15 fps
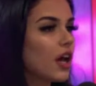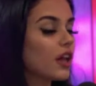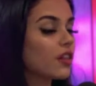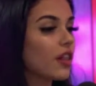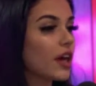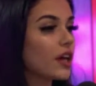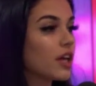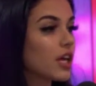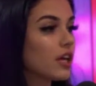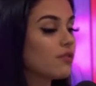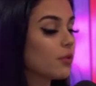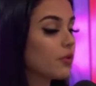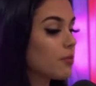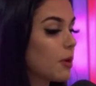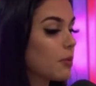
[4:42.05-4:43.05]
and
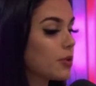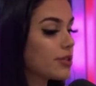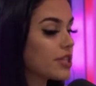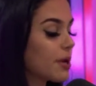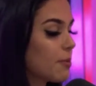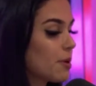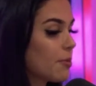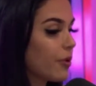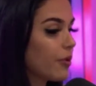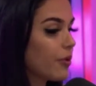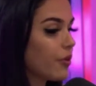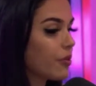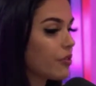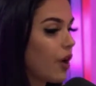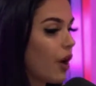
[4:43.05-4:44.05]
even with my music,
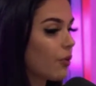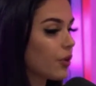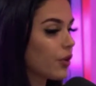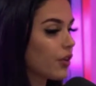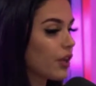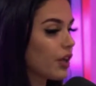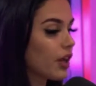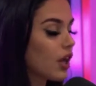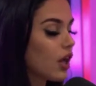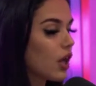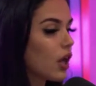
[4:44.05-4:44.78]
people not really